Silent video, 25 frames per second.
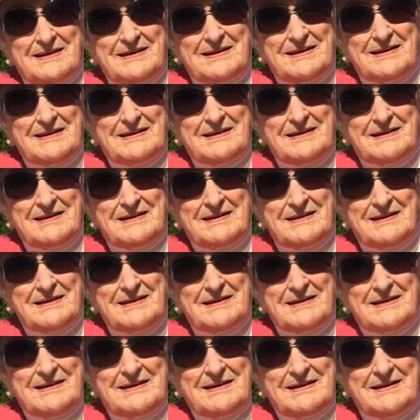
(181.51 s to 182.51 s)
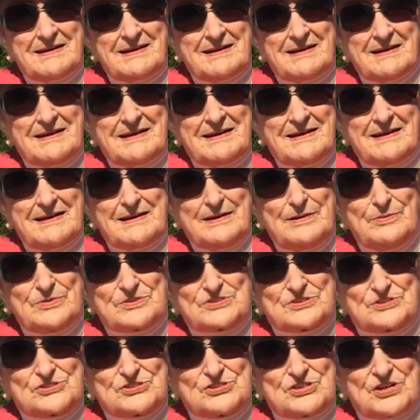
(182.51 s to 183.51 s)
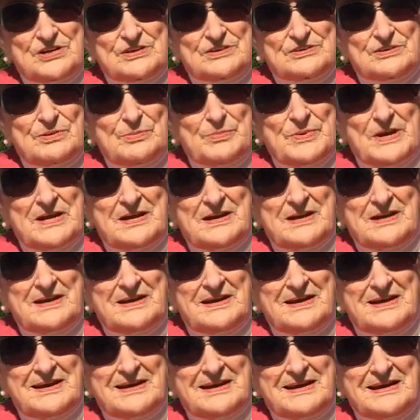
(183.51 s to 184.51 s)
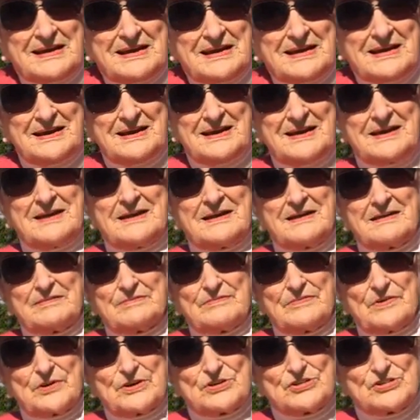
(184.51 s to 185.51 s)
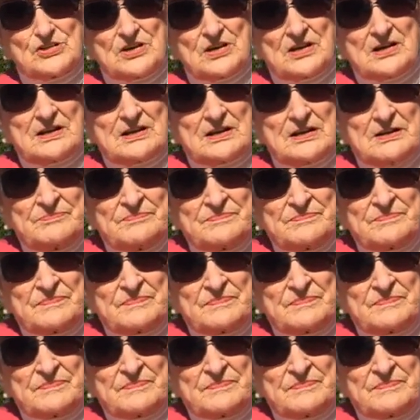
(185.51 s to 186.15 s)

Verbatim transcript: your father? He was a gentleman very gentle.